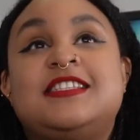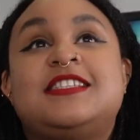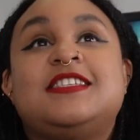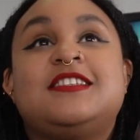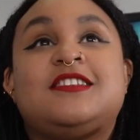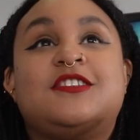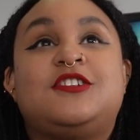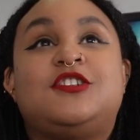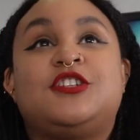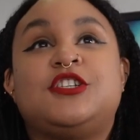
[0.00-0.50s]

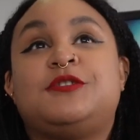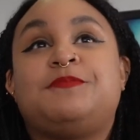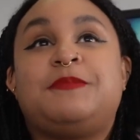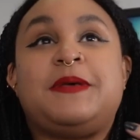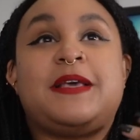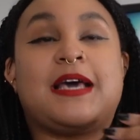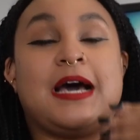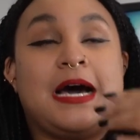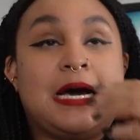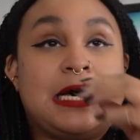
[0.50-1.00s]
is just
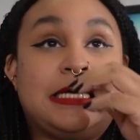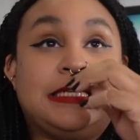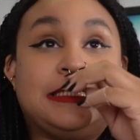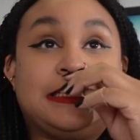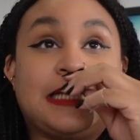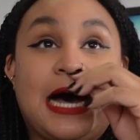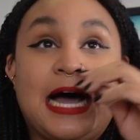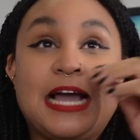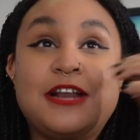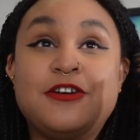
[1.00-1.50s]
because
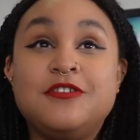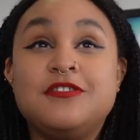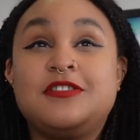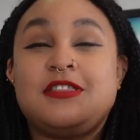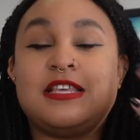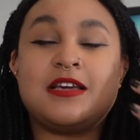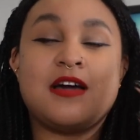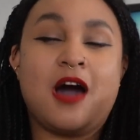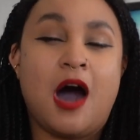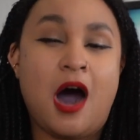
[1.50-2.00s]
I don't
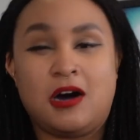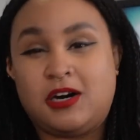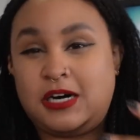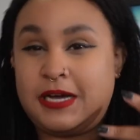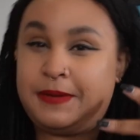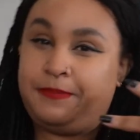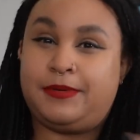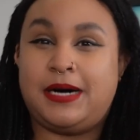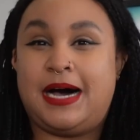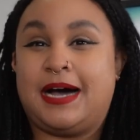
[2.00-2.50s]
think
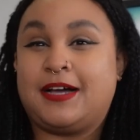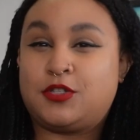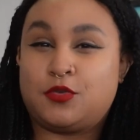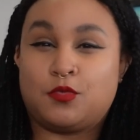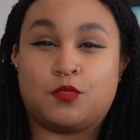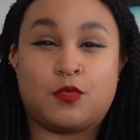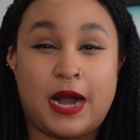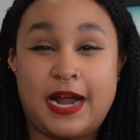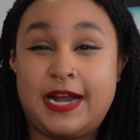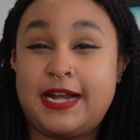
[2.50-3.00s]
Holly Black's
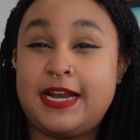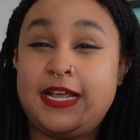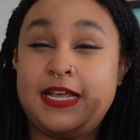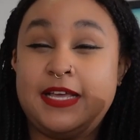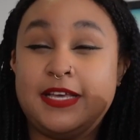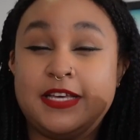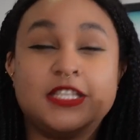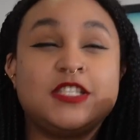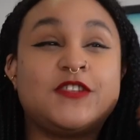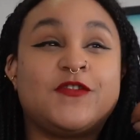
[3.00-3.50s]

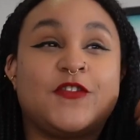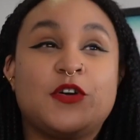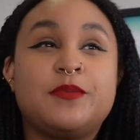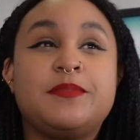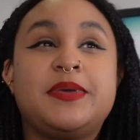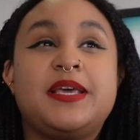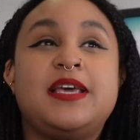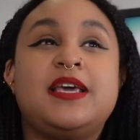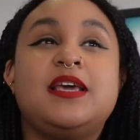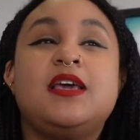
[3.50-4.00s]
writing is for
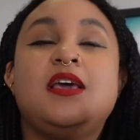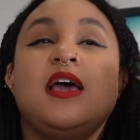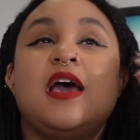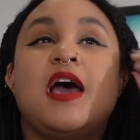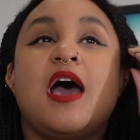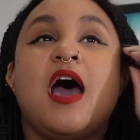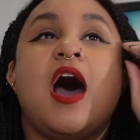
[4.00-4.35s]
me.